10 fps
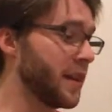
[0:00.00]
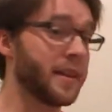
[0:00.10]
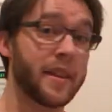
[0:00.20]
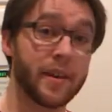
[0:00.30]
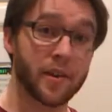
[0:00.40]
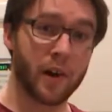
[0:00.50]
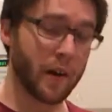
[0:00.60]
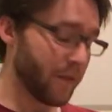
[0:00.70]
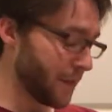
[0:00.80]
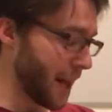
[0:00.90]
The thinner,
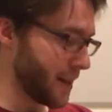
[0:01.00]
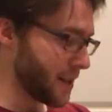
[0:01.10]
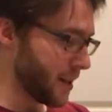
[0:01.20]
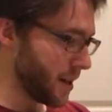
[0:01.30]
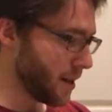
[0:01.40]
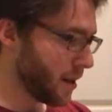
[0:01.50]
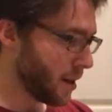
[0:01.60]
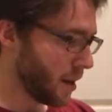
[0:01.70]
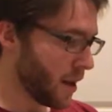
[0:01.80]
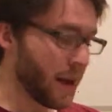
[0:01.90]
flat side
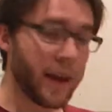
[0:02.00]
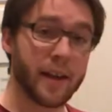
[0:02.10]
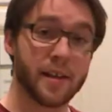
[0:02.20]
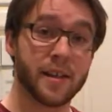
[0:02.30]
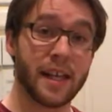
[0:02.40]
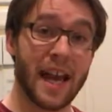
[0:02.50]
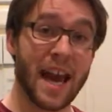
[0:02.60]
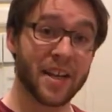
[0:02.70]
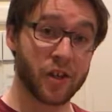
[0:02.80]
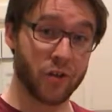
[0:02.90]
is the
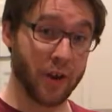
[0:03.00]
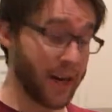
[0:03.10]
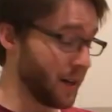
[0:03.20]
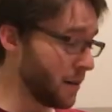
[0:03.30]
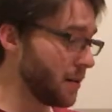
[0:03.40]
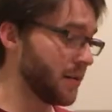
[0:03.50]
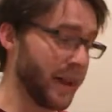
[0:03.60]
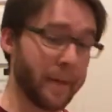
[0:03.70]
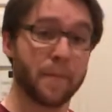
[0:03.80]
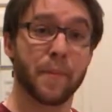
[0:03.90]
edge grain,
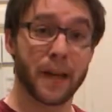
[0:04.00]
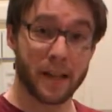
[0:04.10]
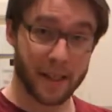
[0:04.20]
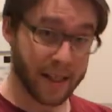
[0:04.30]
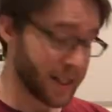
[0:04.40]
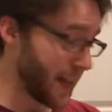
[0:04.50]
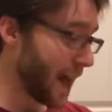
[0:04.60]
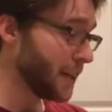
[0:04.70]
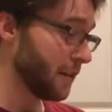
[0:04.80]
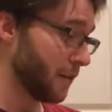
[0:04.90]
named because it is the
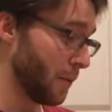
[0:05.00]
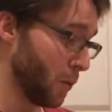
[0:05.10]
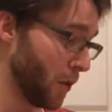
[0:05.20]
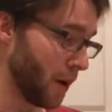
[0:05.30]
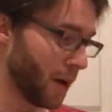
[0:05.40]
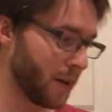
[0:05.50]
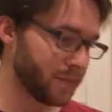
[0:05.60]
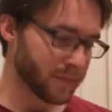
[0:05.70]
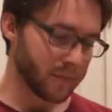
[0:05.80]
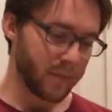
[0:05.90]
edge of the board.
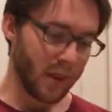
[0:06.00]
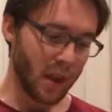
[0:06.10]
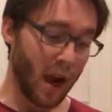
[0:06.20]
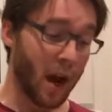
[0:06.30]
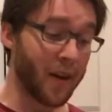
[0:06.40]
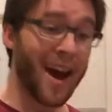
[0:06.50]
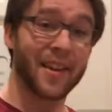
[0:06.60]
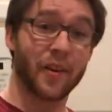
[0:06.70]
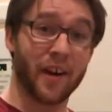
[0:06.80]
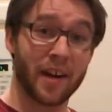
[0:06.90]
On
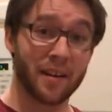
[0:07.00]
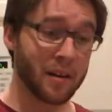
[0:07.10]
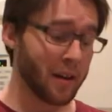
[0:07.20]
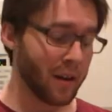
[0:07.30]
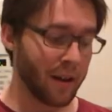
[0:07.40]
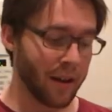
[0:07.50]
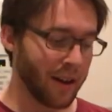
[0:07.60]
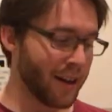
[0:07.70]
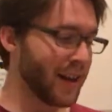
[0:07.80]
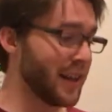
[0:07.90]
either end
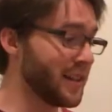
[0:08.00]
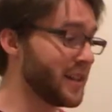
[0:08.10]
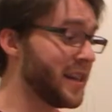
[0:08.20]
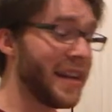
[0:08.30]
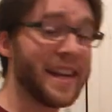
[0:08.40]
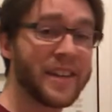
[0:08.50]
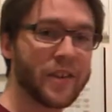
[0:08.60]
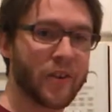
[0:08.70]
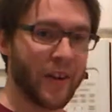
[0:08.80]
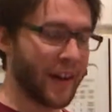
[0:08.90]
is the
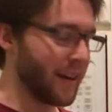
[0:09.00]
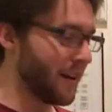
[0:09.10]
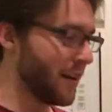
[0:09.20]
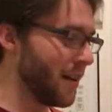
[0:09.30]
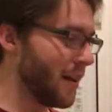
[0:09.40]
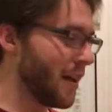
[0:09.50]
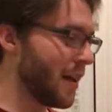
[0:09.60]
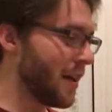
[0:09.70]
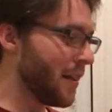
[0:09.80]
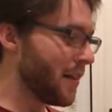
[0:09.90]
end grain.
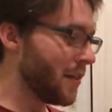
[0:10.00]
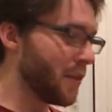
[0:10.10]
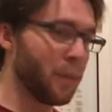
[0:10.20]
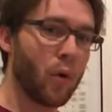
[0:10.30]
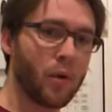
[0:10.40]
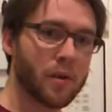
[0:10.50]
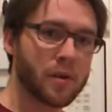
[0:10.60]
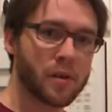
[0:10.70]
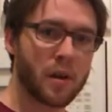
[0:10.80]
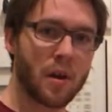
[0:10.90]
The
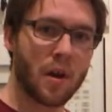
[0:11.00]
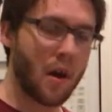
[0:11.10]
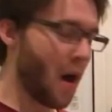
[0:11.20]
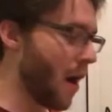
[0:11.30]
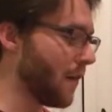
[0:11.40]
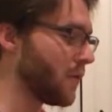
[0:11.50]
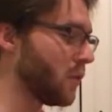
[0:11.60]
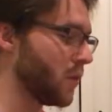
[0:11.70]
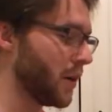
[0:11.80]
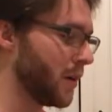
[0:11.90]
pores of
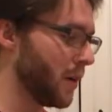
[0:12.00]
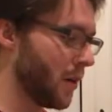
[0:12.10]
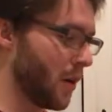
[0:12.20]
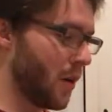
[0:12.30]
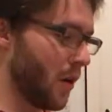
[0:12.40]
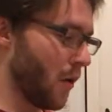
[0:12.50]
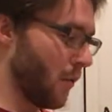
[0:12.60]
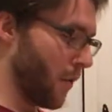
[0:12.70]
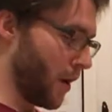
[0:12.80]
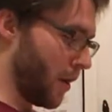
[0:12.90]
the wood
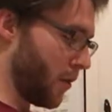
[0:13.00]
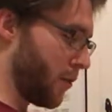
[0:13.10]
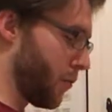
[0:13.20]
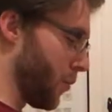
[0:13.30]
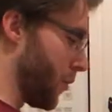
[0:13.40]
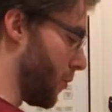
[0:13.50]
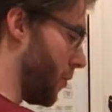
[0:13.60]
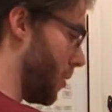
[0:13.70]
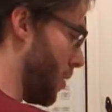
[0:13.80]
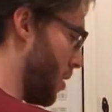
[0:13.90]
run through